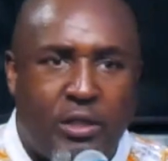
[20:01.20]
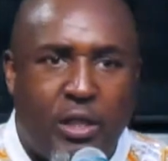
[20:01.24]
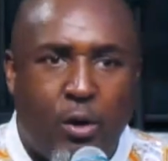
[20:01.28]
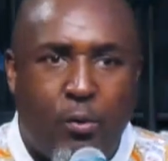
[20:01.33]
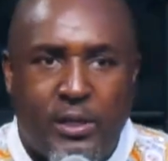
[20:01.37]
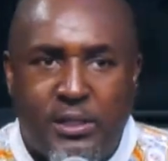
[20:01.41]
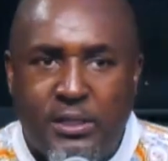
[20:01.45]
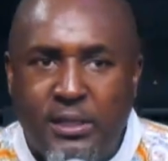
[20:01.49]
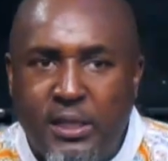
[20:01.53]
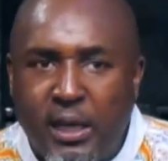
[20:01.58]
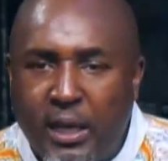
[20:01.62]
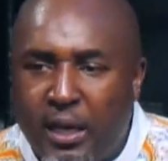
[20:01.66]

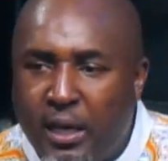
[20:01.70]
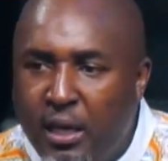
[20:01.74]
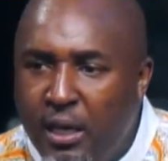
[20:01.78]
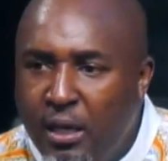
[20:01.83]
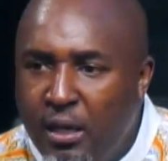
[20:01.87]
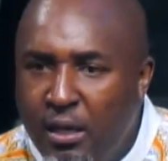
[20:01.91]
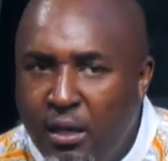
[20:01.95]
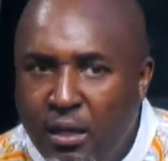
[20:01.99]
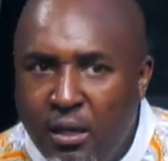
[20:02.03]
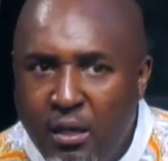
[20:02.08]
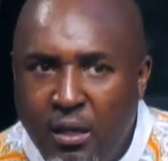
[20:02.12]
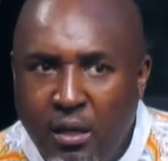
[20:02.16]
were sick.
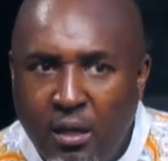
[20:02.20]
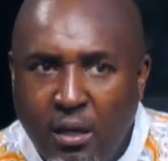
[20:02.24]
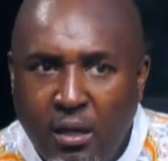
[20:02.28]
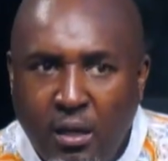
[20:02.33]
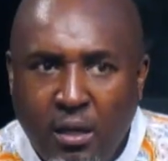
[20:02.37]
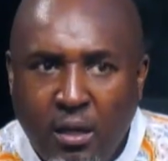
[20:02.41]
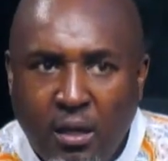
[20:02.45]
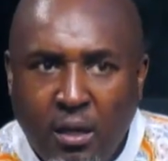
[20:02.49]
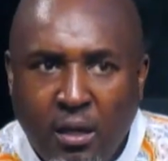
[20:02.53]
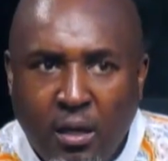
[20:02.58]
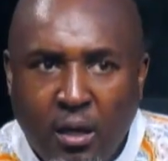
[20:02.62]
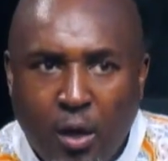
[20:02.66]

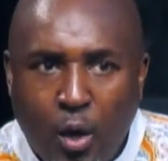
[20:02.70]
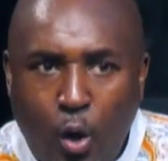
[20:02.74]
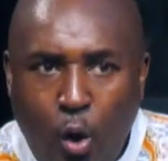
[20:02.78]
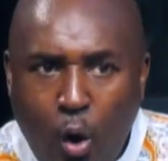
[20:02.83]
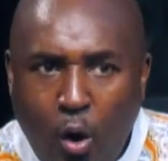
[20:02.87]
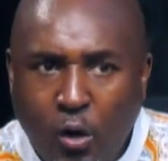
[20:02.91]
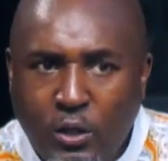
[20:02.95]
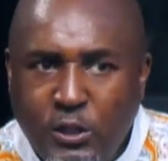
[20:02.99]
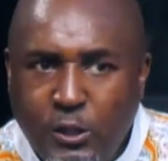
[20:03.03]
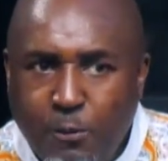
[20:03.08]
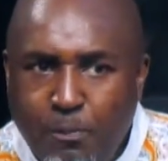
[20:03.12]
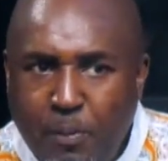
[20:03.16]

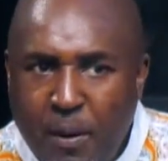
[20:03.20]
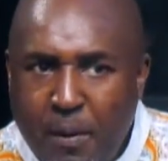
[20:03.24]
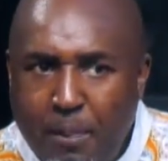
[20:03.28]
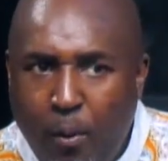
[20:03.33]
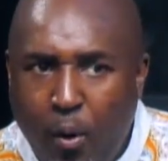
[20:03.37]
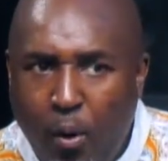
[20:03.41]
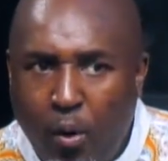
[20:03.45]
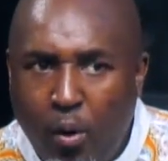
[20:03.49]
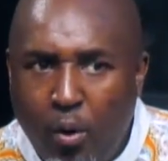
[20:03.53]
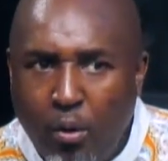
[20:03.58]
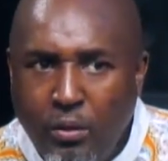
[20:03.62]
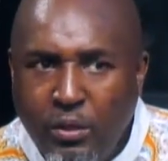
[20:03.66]
God's
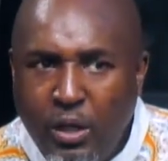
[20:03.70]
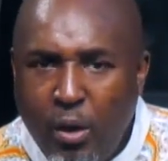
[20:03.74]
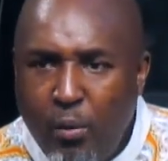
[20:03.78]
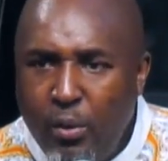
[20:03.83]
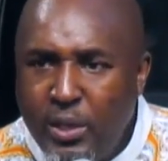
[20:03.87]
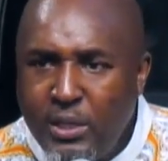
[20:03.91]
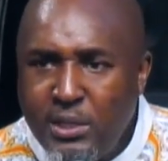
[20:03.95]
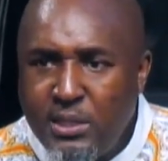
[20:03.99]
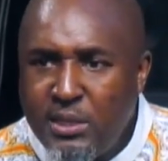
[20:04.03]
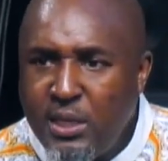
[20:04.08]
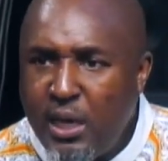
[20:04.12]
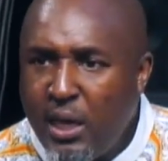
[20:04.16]
people, they
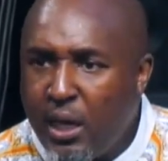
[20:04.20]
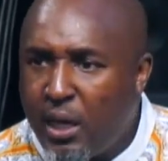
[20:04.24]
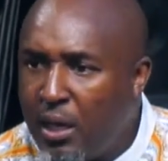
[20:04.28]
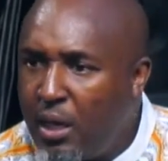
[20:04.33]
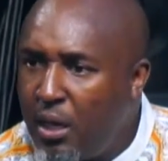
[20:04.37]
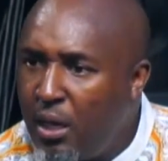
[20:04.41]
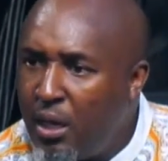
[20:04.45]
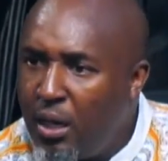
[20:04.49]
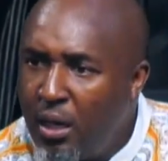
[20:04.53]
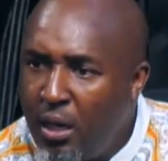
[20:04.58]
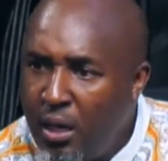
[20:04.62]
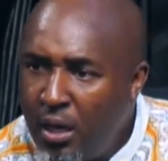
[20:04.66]
were sick.
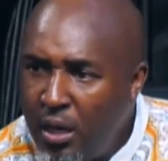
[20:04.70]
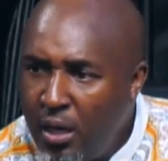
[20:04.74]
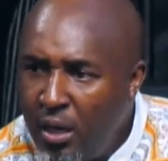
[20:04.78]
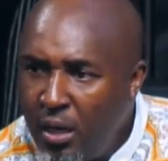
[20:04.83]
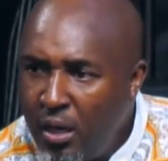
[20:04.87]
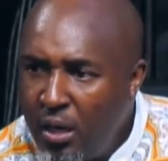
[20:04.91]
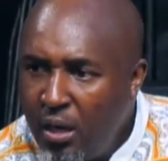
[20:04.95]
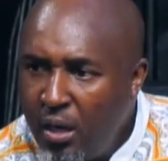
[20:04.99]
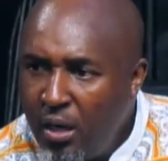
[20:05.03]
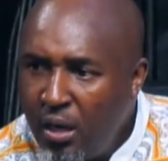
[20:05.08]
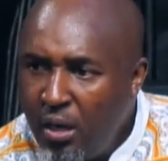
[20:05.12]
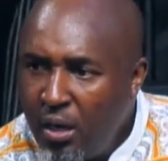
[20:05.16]

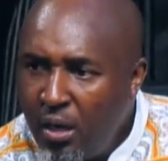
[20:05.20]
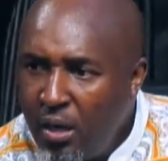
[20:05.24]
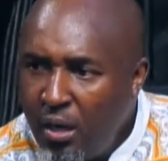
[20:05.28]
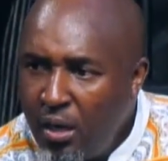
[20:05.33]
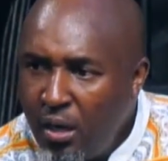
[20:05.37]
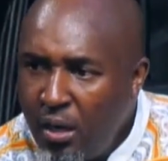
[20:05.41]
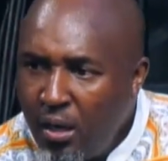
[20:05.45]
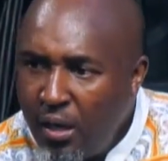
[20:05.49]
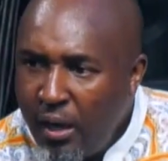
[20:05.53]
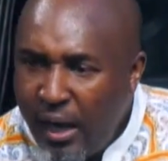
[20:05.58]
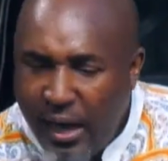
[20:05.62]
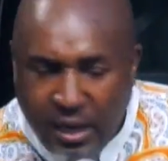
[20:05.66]

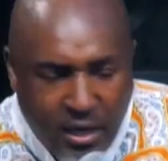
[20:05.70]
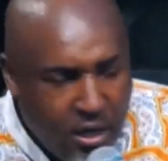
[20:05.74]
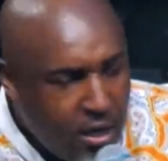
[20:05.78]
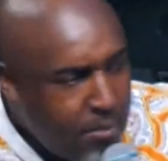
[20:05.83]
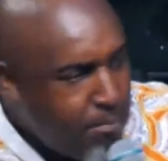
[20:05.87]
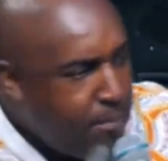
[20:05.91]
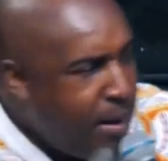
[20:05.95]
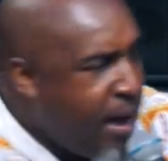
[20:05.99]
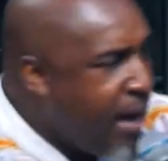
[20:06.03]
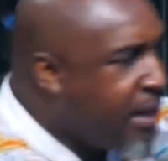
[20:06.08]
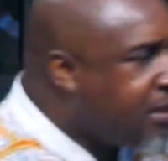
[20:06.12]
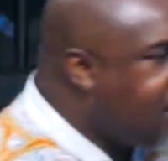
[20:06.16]
And in
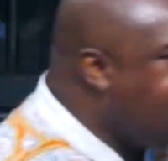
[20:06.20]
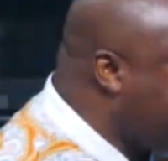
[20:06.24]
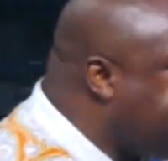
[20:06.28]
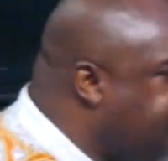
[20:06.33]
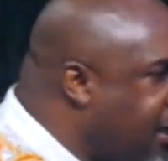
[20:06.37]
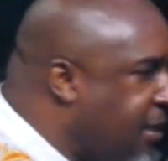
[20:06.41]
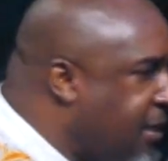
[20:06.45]
Mark chapter